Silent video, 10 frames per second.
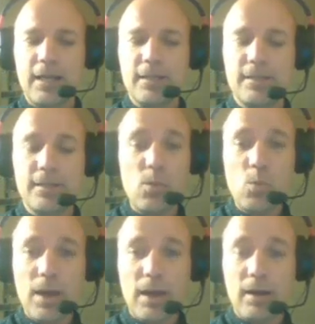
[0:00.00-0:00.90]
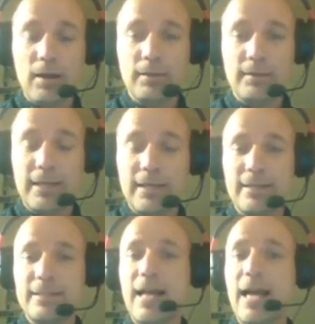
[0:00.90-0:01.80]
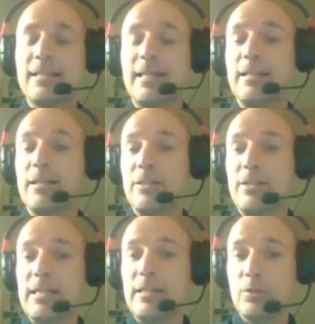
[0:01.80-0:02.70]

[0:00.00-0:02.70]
Somewhere he decides that he doesn't need